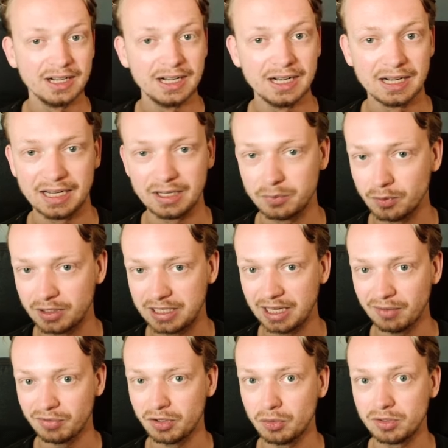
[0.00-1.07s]
It will
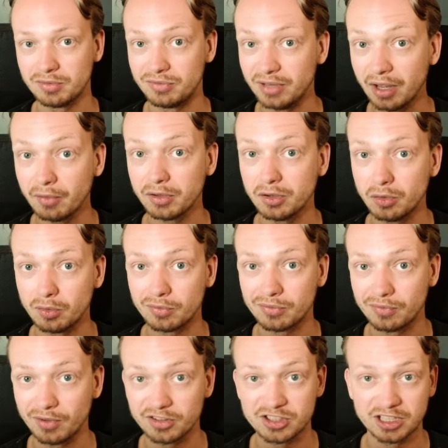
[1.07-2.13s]
give you the value of
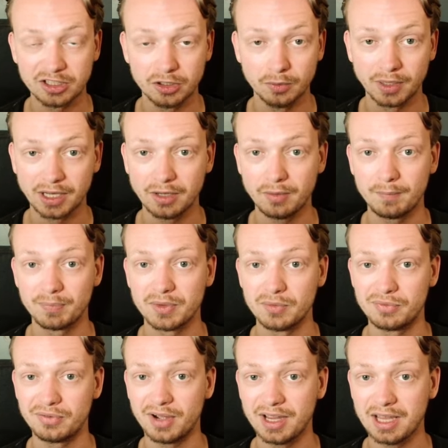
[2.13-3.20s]
what's in the URL
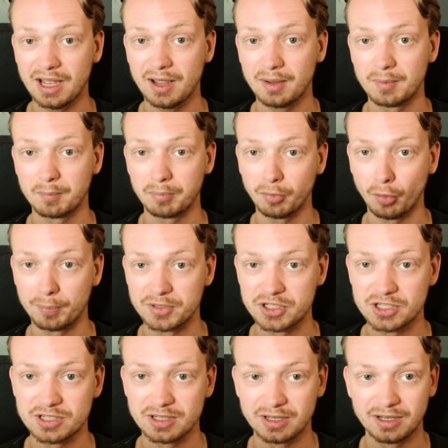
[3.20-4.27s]
via
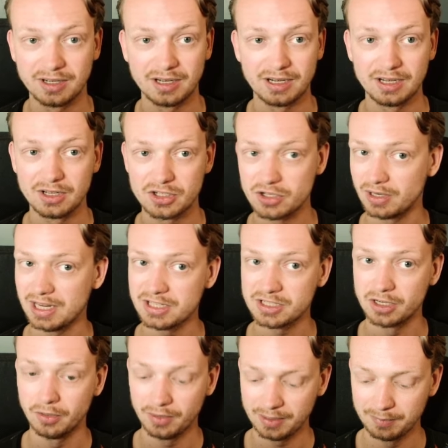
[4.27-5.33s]
props. So let's
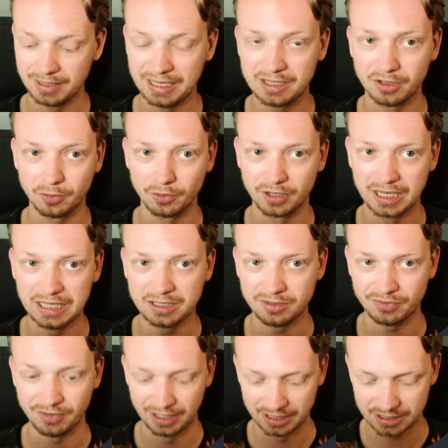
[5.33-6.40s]
go and make another
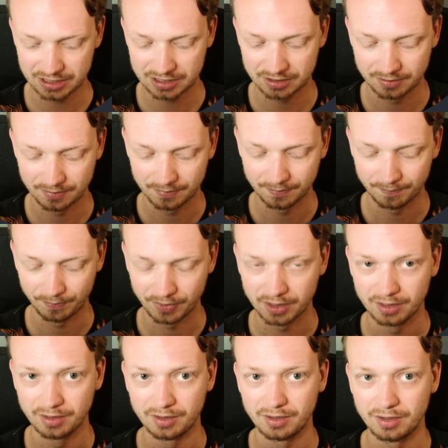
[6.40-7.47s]
interface
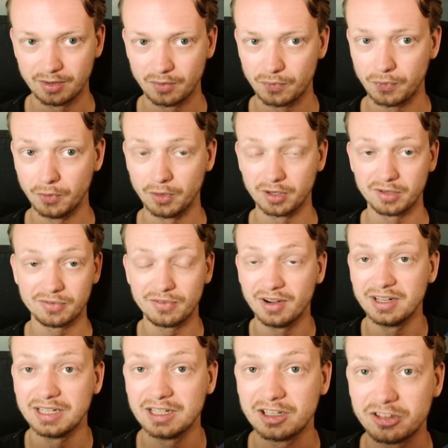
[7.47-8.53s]
for
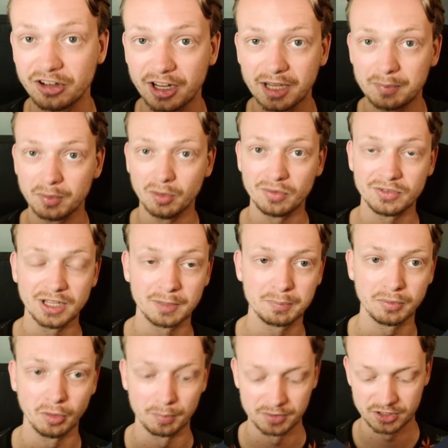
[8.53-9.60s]
defining the type of that
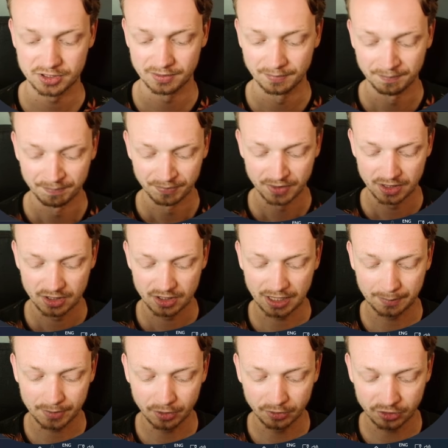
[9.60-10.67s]
props. And
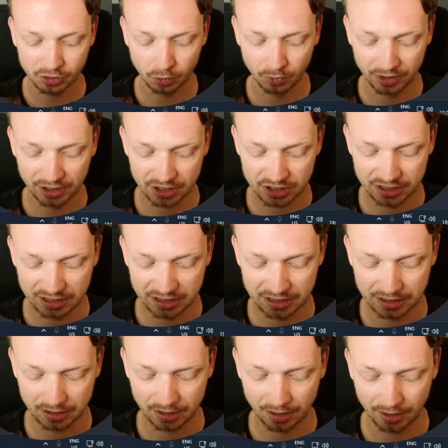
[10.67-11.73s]
I'm going to call this
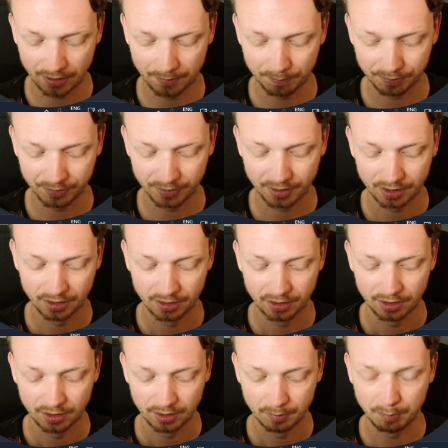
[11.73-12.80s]
the
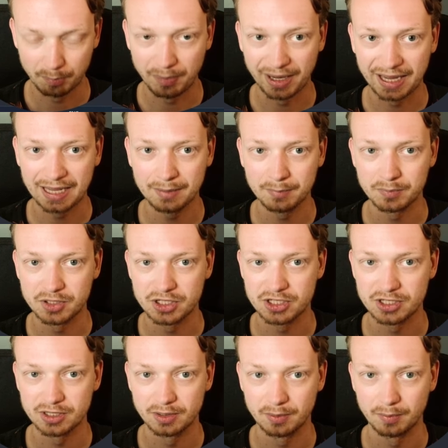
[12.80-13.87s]

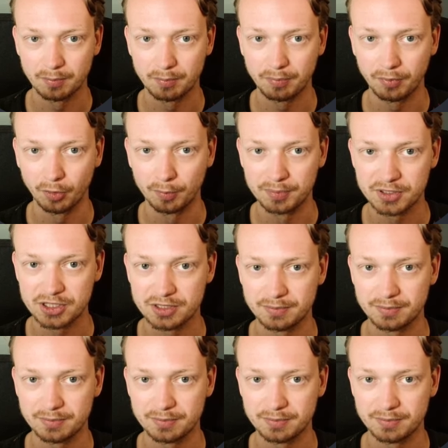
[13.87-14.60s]
parems props.